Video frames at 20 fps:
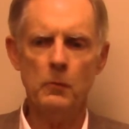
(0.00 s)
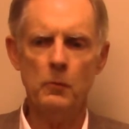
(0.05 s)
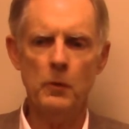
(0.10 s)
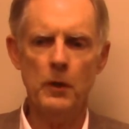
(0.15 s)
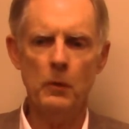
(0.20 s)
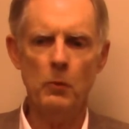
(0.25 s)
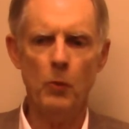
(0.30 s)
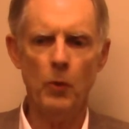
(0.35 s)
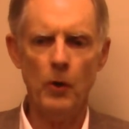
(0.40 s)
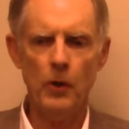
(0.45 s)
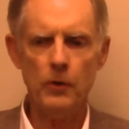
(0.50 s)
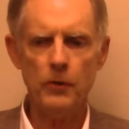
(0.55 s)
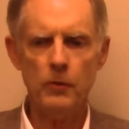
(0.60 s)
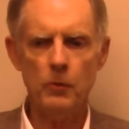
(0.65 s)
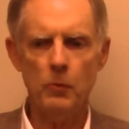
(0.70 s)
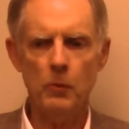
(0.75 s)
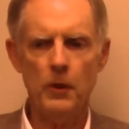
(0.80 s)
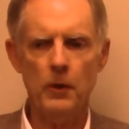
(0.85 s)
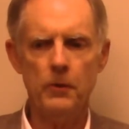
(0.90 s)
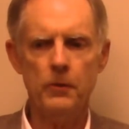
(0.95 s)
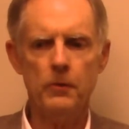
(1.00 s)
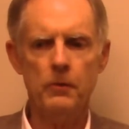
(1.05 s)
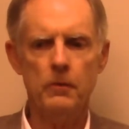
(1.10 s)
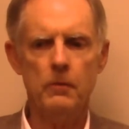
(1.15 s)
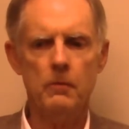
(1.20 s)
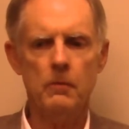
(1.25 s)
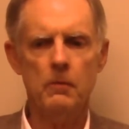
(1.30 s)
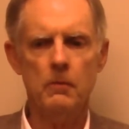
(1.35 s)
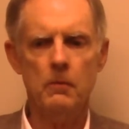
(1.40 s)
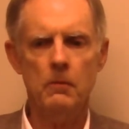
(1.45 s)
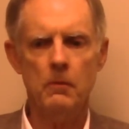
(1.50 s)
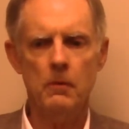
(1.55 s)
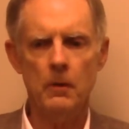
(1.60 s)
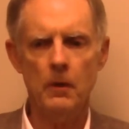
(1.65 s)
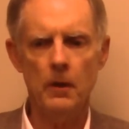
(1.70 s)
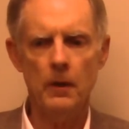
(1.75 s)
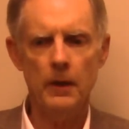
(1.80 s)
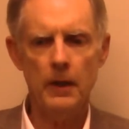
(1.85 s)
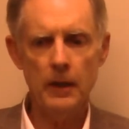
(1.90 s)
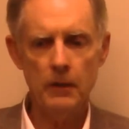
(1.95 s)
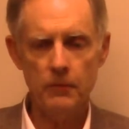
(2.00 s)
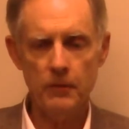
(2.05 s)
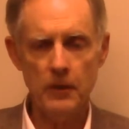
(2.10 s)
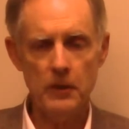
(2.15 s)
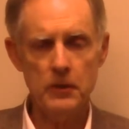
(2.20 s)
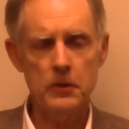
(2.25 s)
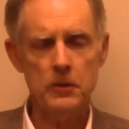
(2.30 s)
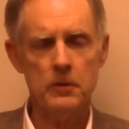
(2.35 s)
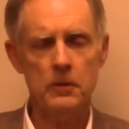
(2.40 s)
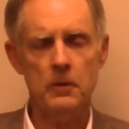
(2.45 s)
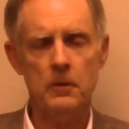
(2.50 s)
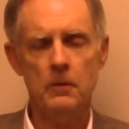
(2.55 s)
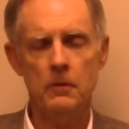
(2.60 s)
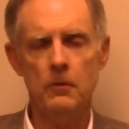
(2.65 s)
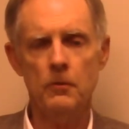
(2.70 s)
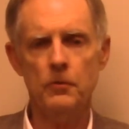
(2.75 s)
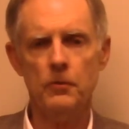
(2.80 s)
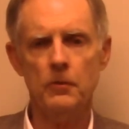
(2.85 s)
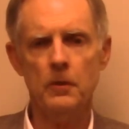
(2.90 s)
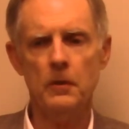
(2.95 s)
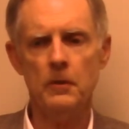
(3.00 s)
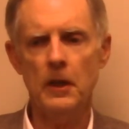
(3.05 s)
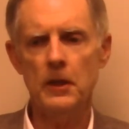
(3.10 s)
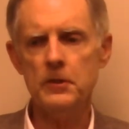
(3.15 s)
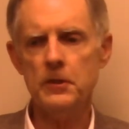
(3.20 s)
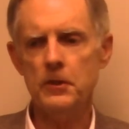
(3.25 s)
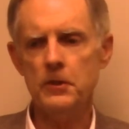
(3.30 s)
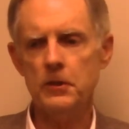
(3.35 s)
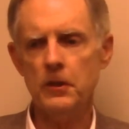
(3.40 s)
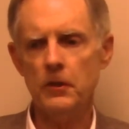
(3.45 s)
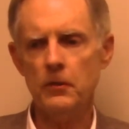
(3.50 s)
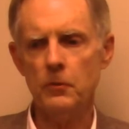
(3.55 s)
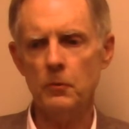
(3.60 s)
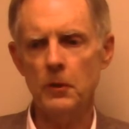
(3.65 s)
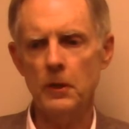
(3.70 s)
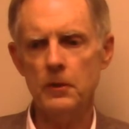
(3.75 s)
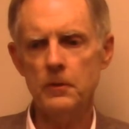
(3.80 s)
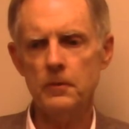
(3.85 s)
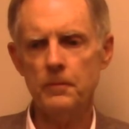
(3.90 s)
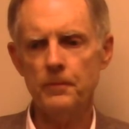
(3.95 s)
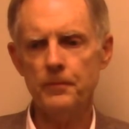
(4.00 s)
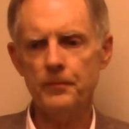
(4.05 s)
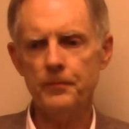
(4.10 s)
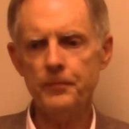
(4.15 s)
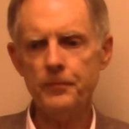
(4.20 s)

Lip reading: we worked with infants, usually less than 6 weeks.